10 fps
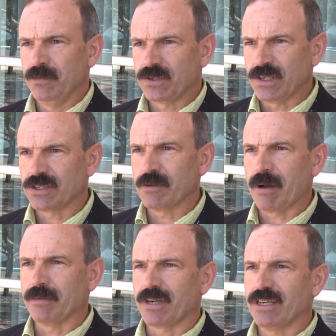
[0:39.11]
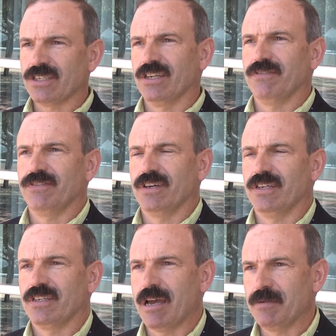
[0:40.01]
Since the publication of
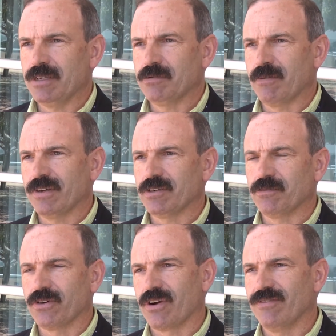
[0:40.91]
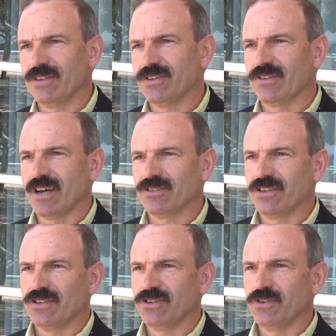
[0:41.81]
the Diabetes Prevention Program in
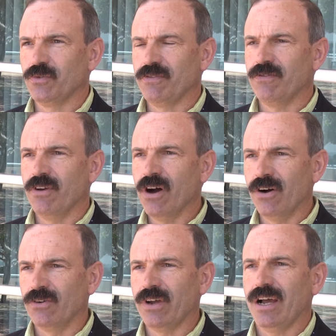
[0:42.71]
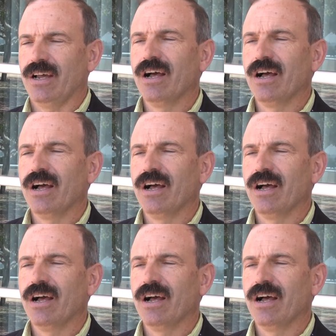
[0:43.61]
2002, we've known